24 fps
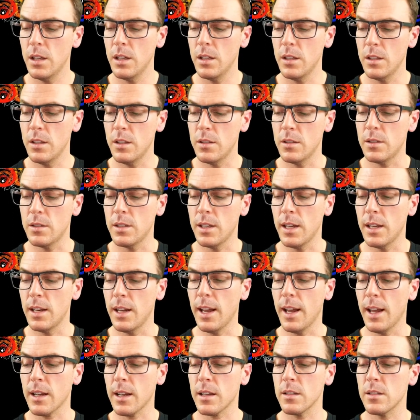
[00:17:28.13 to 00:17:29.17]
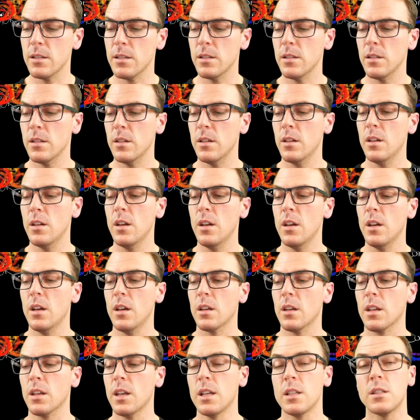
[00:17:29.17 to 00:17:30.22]
ZX.
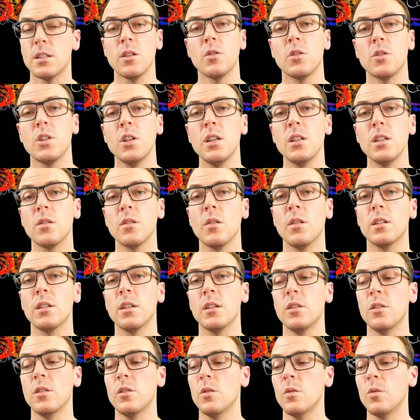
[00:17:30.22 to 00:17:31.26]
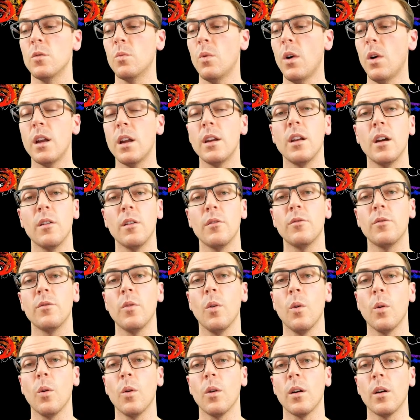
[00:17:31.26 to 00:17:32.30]
Okay, so she's going to do one of
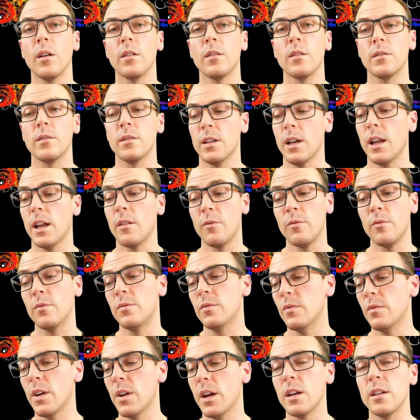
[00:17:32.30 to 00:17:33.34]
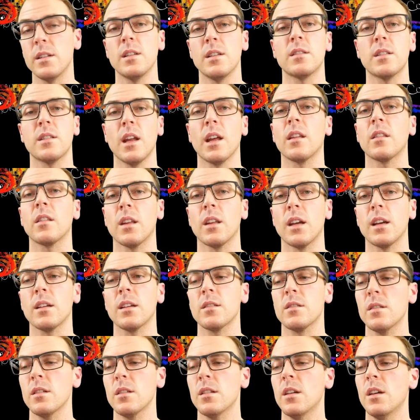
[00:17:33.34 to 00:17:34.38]
4 kind of very distinct
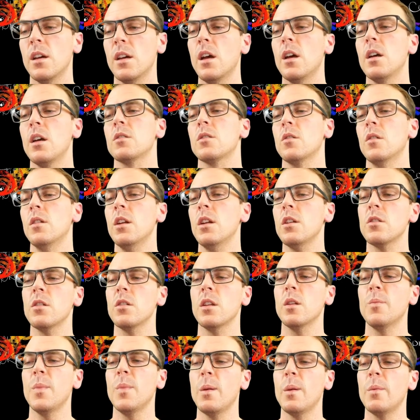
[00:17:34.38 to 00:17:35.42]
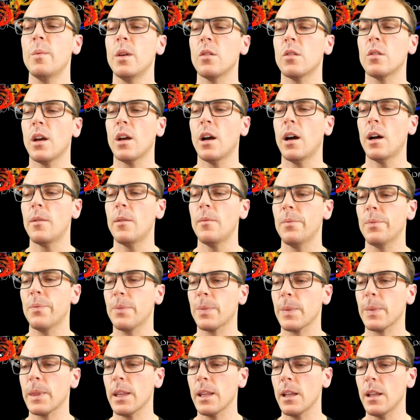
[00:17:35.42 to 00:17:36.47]
things. So initially, maybe you thought,
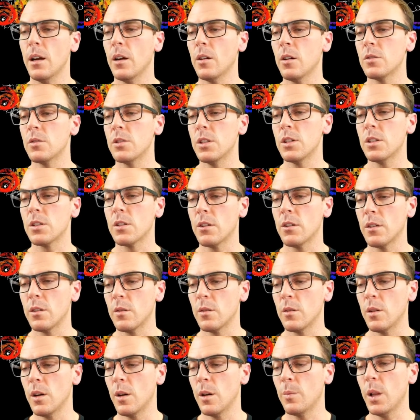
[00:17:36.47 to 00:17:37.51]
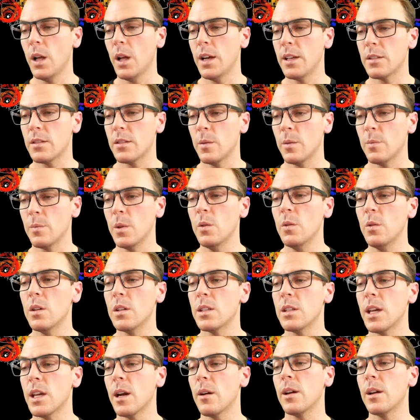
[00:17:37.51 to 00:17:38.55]
oh, she's going to apply some
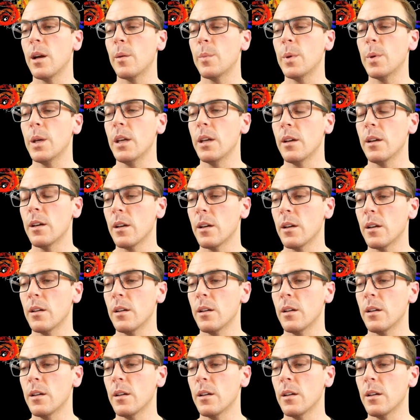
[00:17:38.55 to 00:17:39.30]
unitary up here,